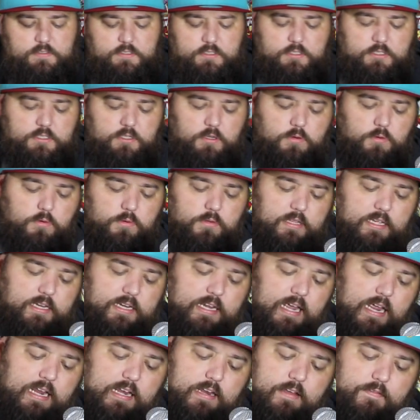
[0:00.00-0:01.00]
So they
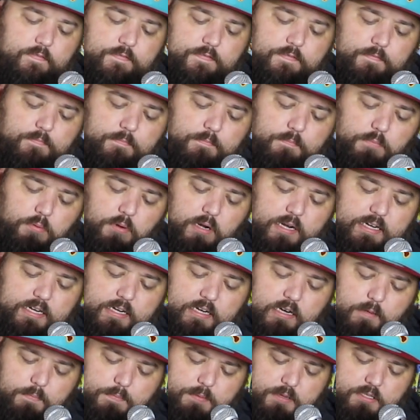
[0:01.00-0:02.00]
kind of break
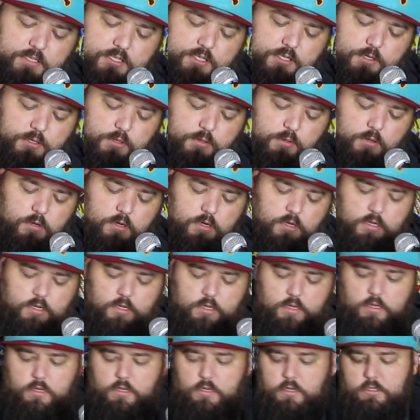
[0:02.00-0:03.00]
it up into
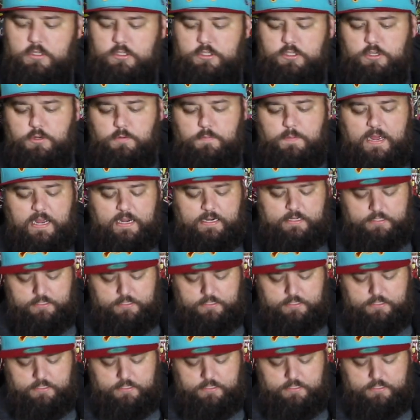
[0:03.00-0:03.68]
2 packs